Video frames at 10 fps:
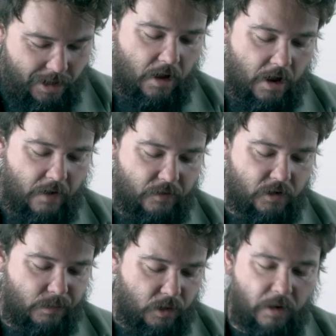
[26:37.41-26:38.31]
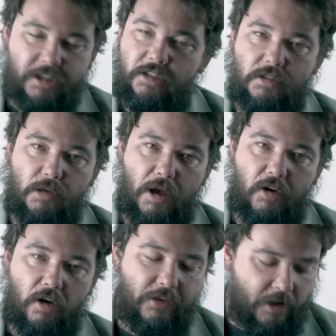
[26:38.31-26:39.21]
I have a little bit of questions about
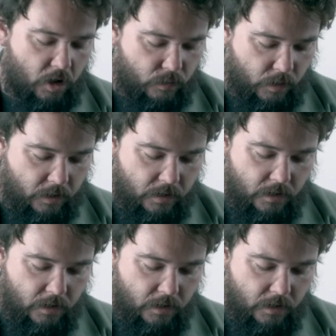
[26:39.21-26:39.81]
on the artwork.